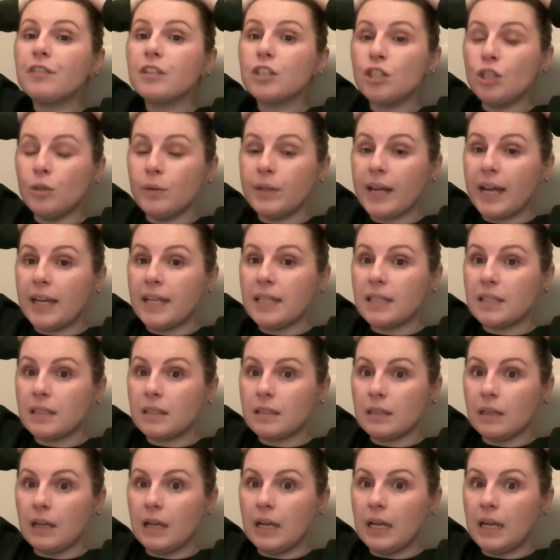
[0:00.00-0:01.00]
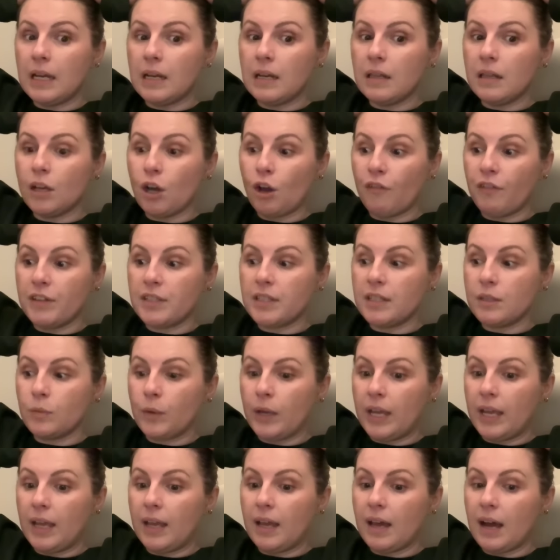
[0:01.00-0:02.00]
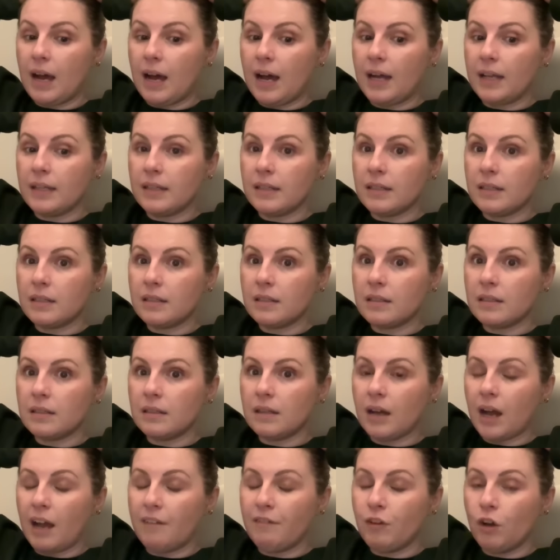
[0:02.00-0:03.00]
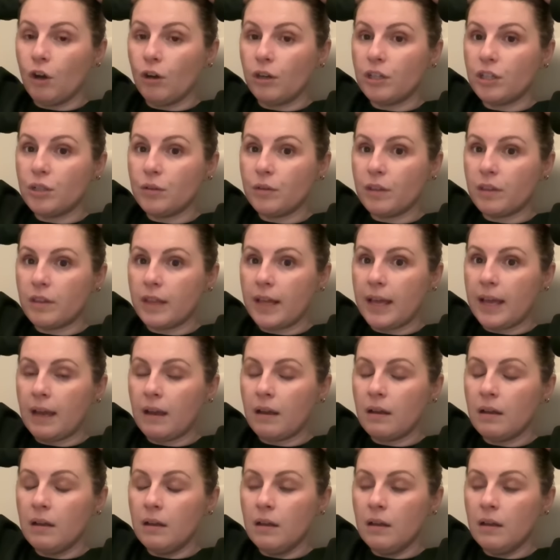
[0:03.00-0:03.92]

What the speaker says: 2 days in the office this week and I've got to do the thing